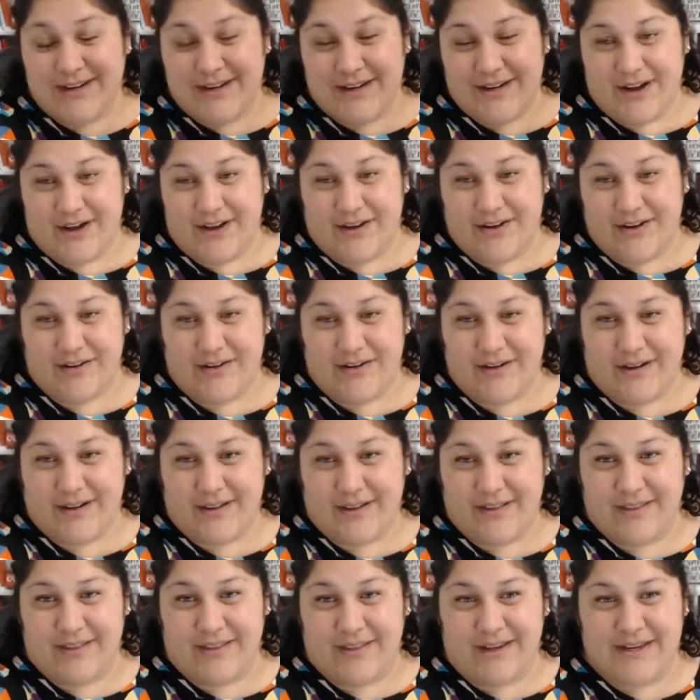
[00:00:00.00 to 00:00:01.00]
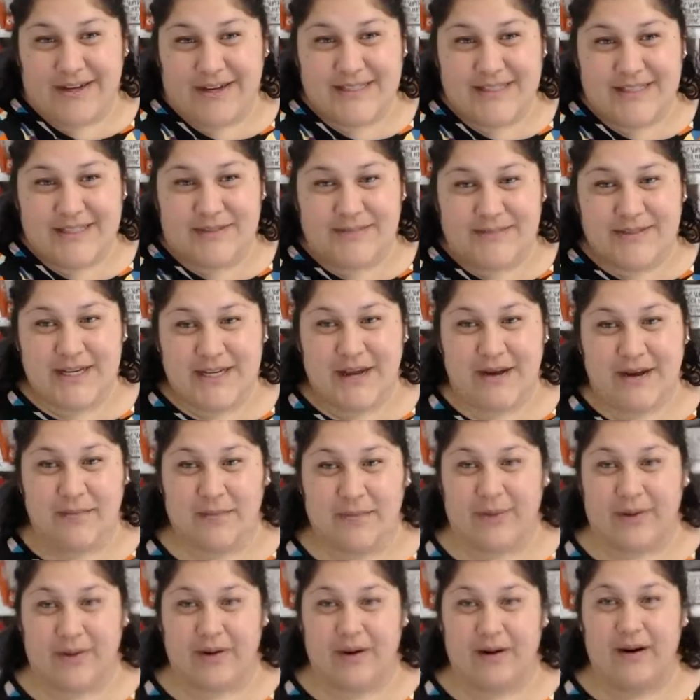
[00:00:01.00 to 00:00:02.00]
know that in
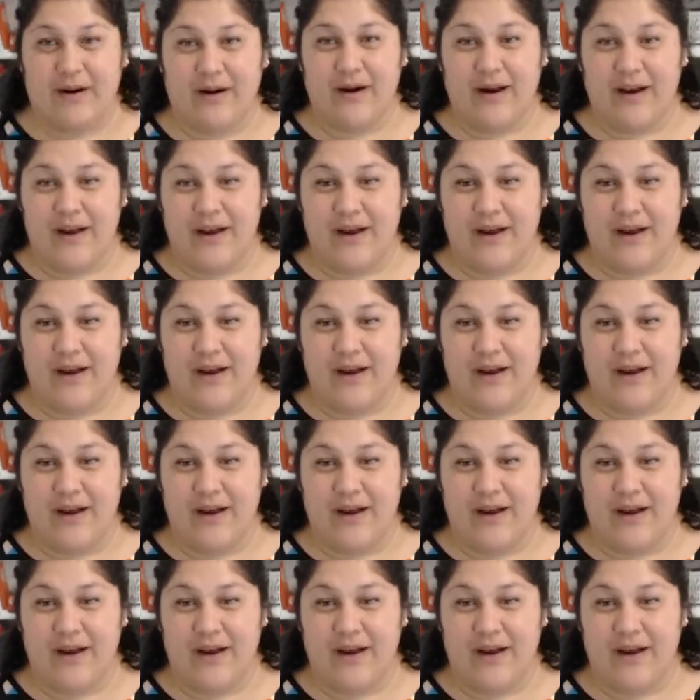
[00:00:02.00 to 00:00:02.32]
September,